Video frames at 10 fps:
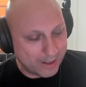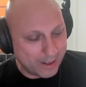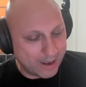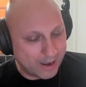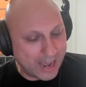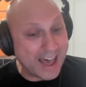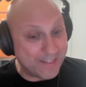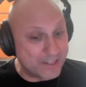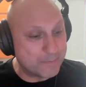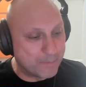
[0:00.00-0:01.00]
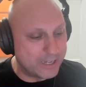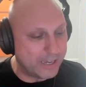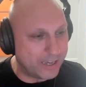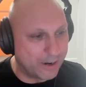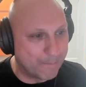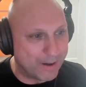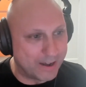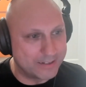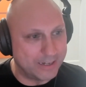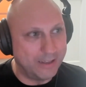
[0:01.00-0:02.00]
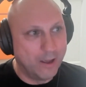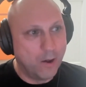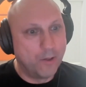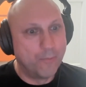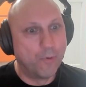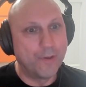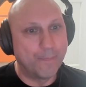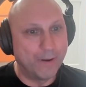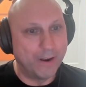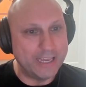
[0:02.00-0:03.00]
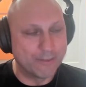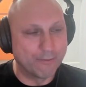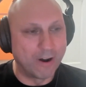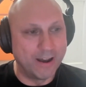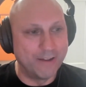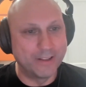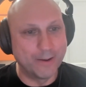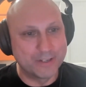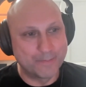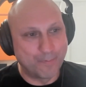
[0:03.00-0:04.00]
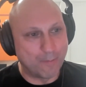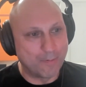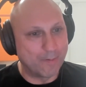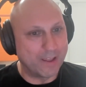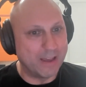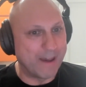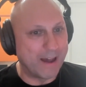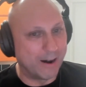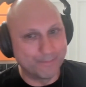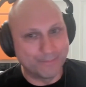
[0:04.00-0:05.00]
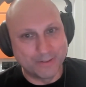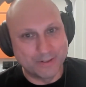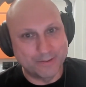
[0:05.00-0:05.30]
At this particular party, the police arrived. There was probably about I'll